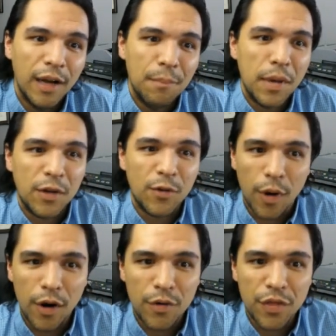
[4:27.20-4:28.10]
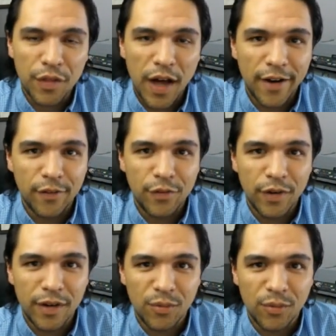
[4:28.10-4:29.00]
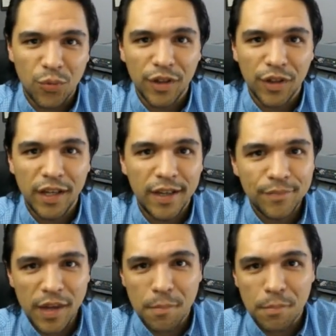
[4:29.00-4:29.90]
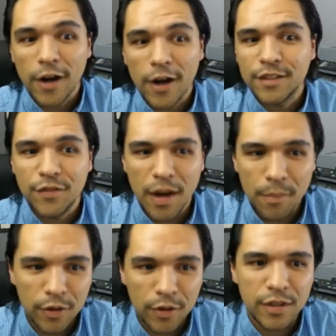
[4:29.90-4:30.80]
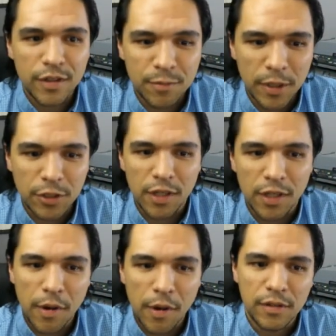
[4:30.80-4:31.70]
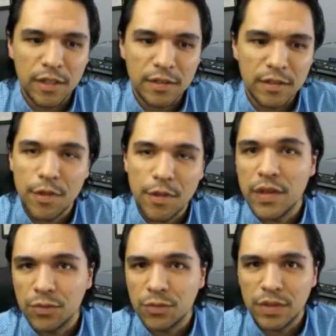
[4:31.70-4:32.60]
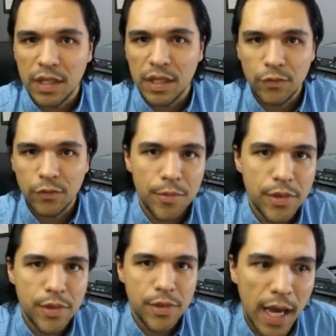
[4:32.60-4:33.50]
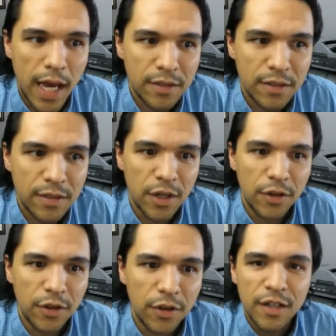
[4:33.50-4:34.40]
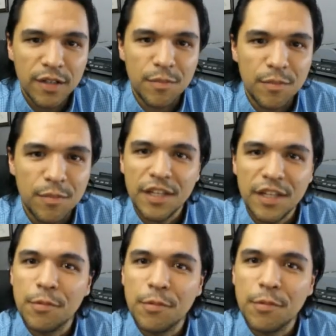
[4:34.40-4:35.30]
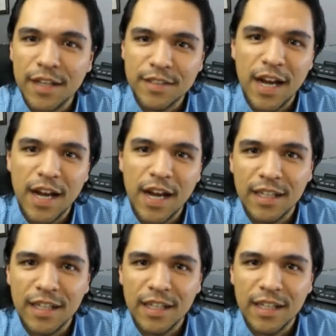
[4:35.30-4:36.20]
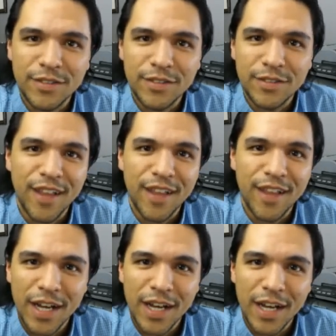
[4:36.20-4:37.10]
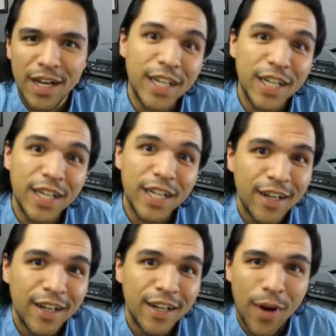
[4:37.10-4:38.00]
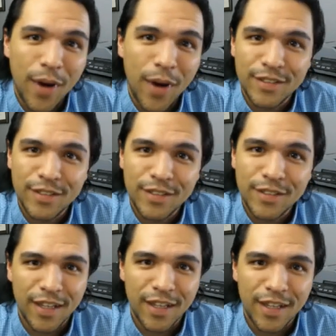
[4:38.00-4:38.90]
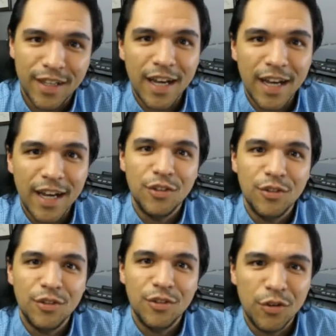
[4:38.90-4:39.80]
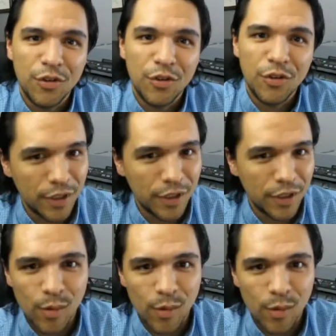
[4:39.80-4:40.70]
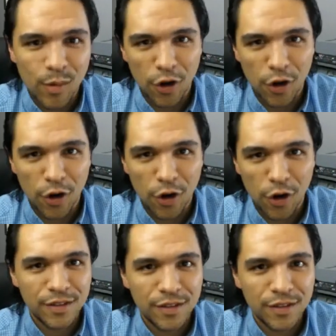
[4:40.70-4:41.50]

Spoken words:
Big growth, a lot of really impressive numbers, especially compared to some of the things we've seen from them in the past. So something to keep your eyes on. I expect to see a lot of activity around Tesla, as you normally see around their earnings,